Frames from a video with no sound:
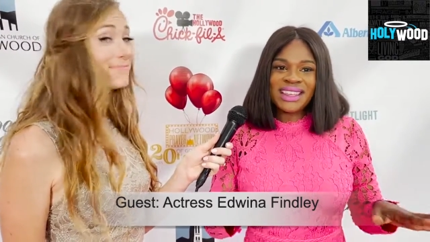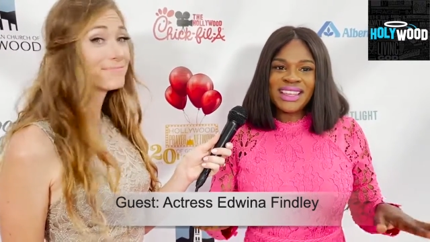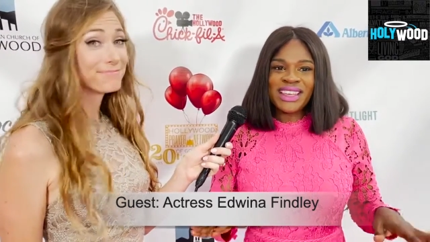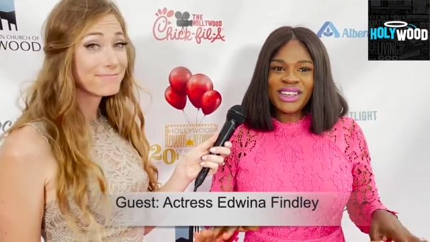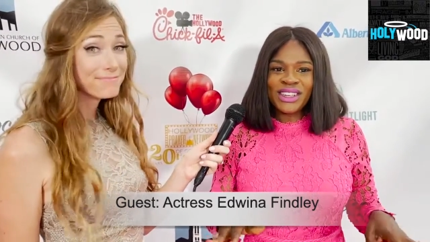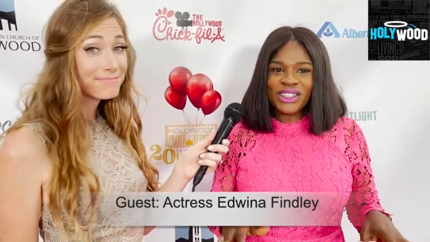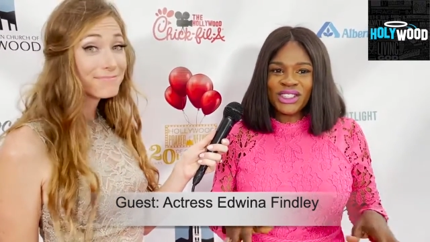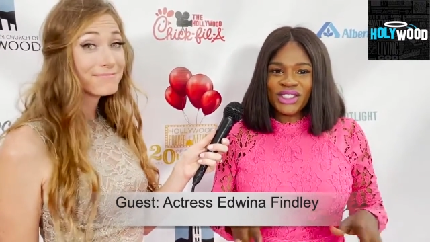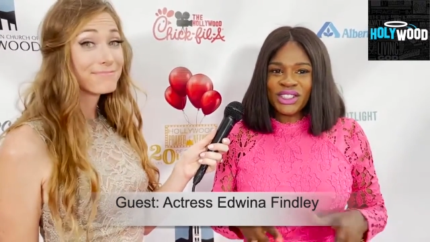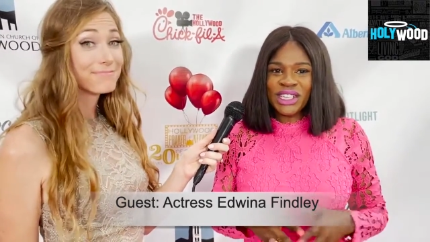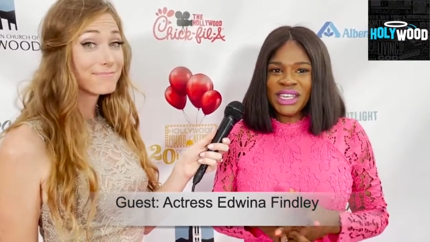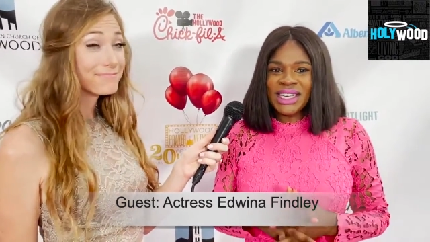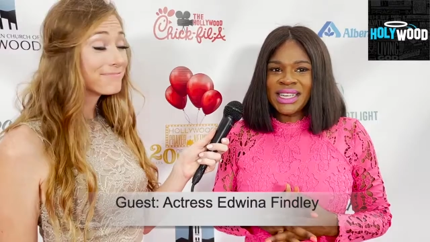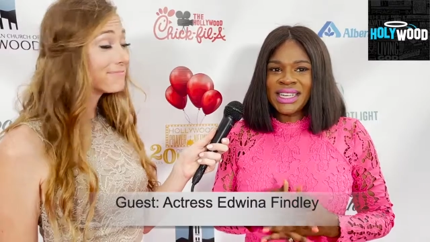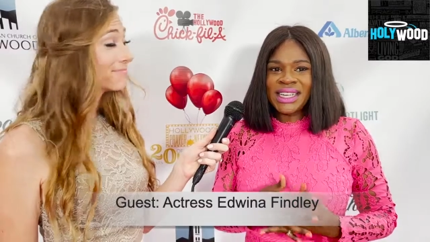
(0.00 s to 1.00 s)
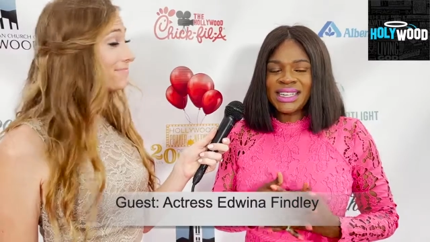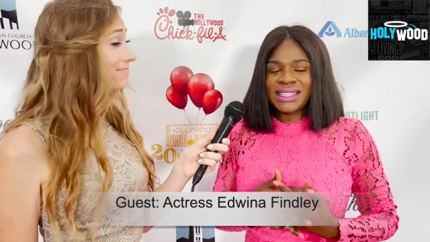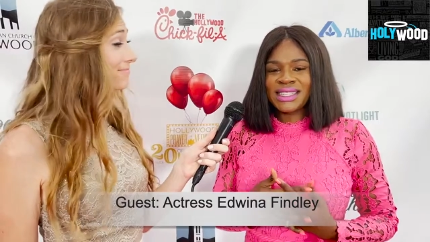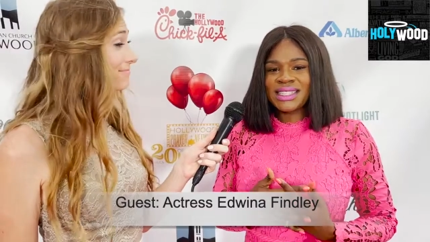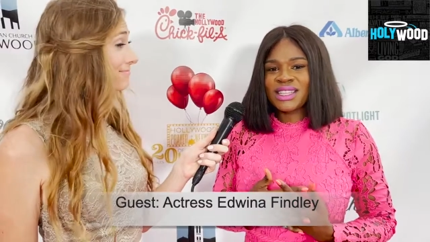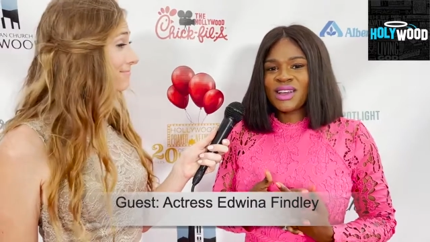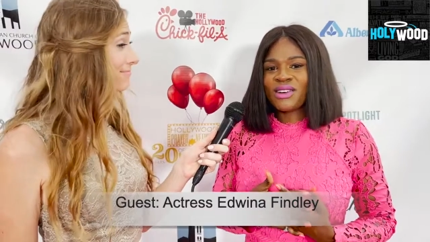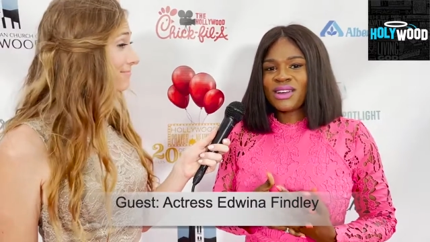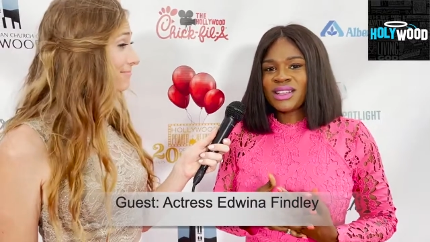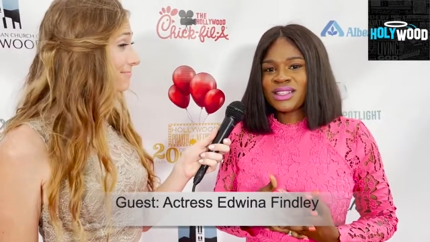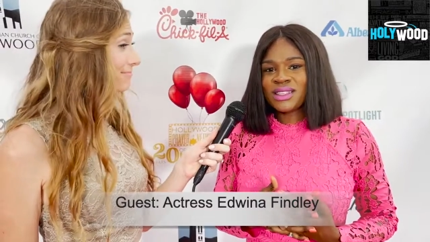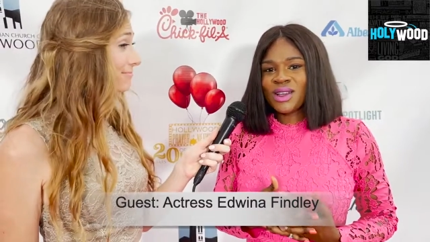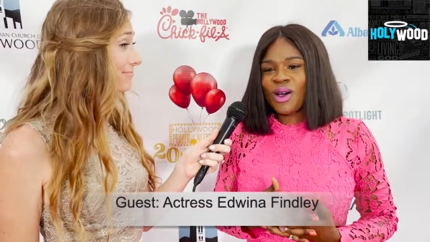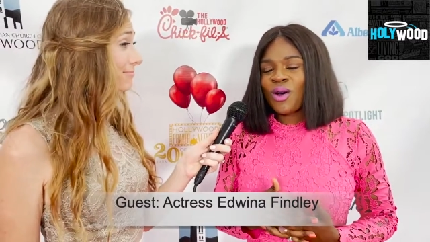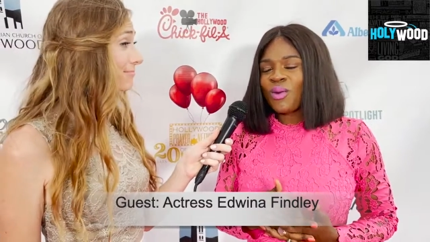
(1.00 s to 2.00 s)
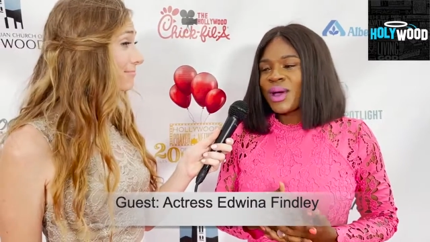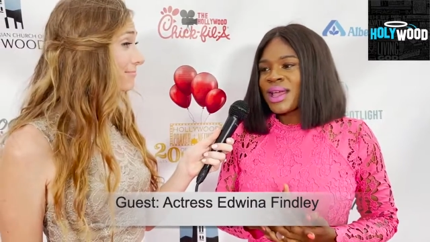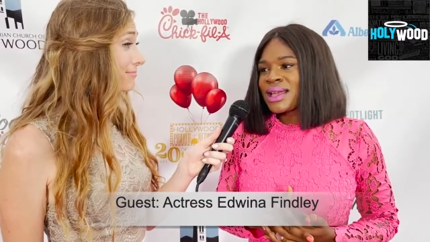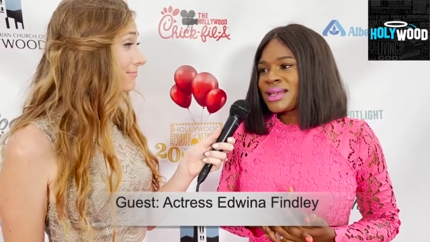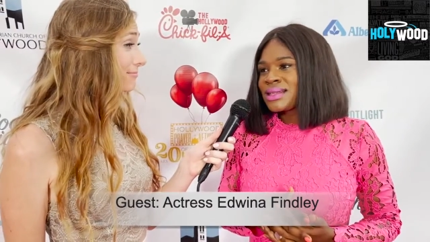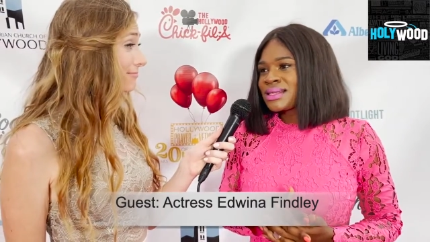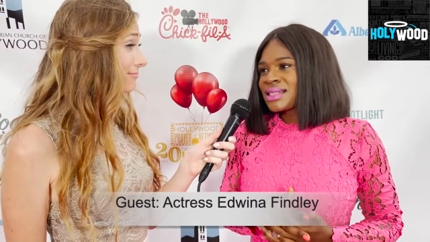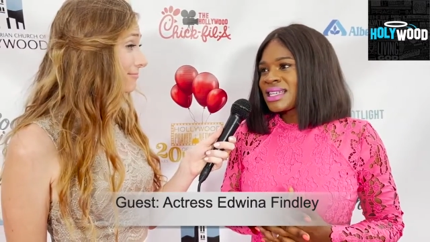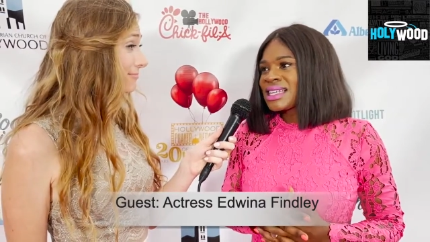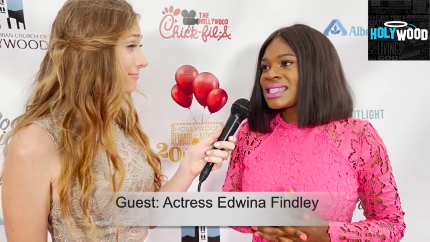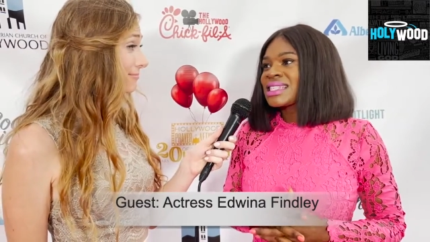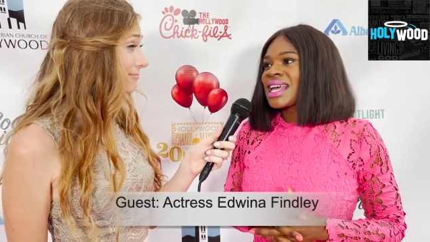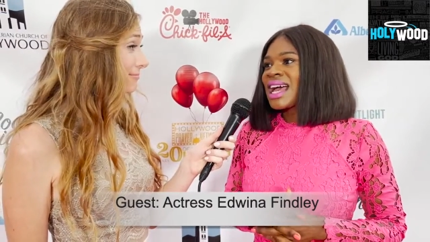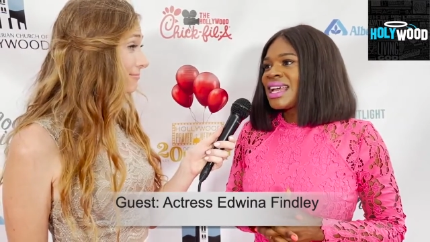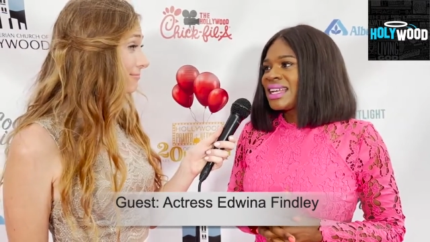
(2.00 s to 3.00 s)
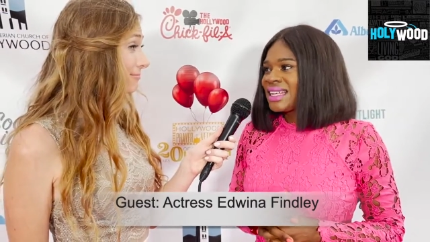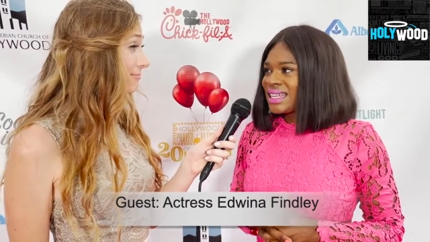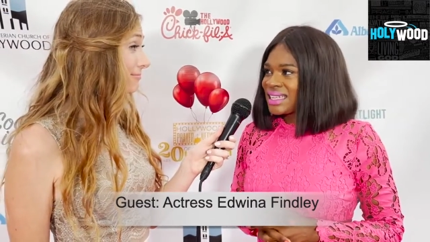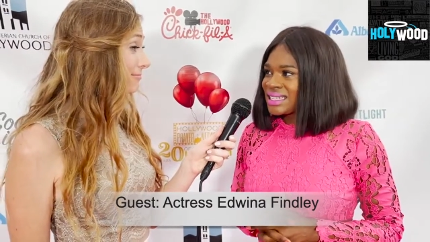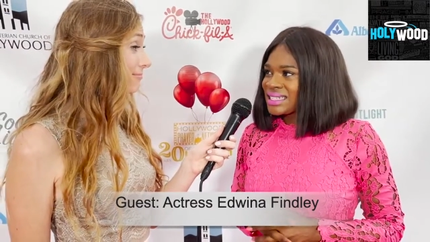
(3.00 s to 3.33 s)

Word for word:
Speaker 1: the industry. And so it's always exciting